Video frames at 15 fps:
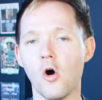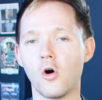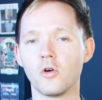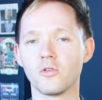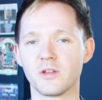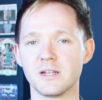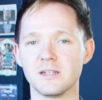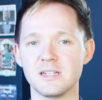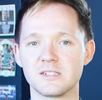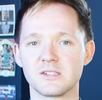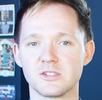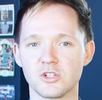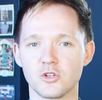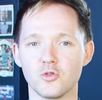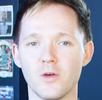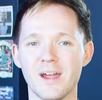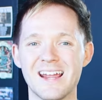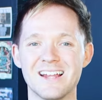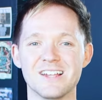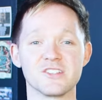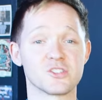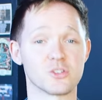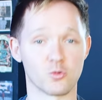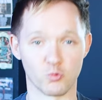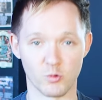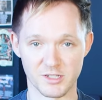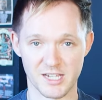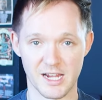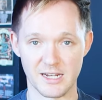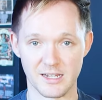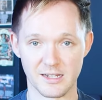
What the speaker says: all they need to do is retain